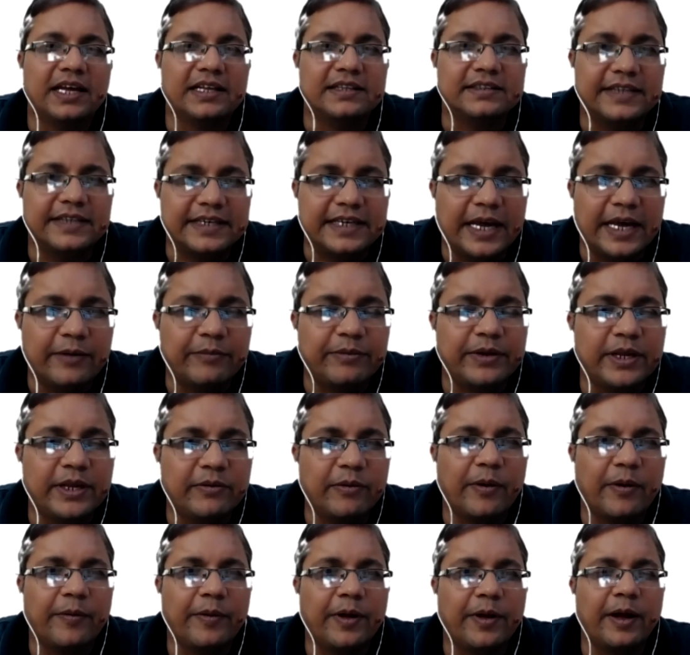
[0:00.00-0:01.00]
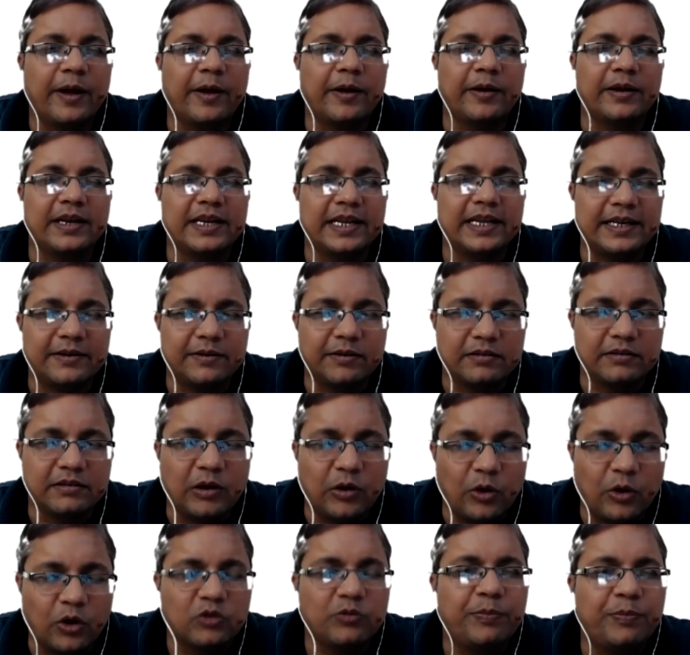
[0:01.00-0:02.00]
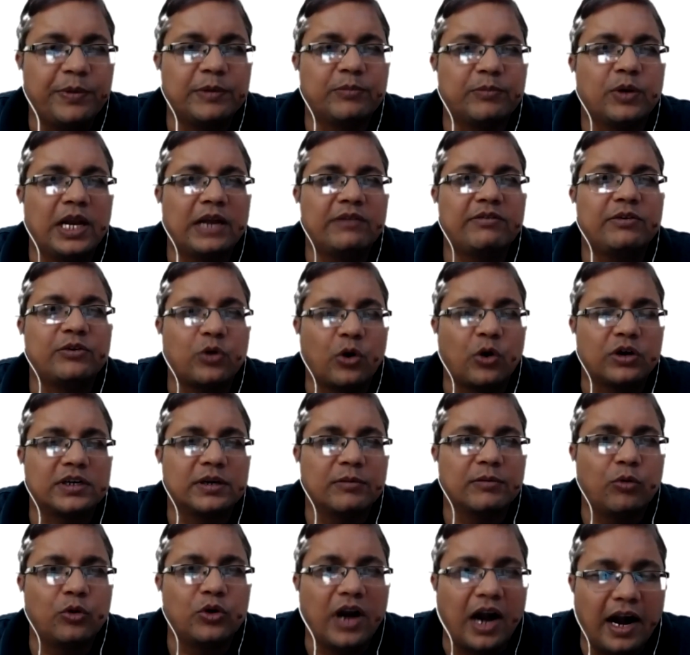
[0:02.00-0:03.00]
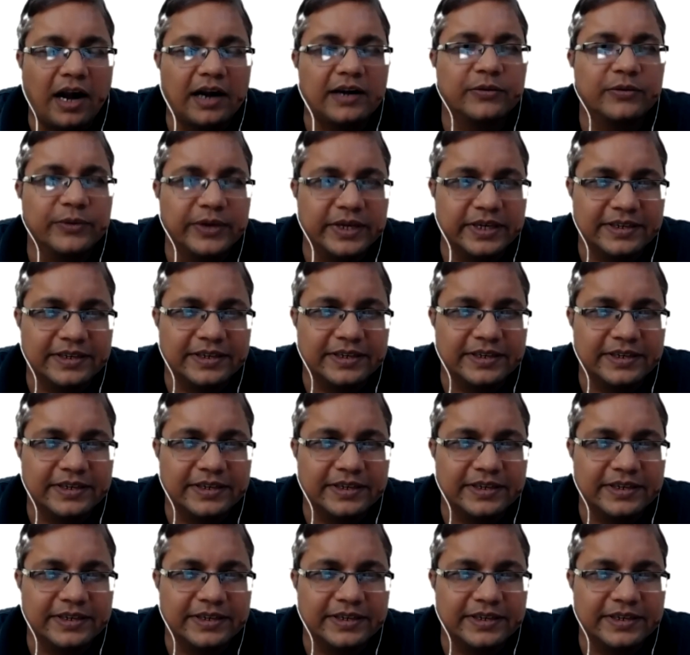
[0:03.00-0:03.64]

that every a lot of people have talked about hardware,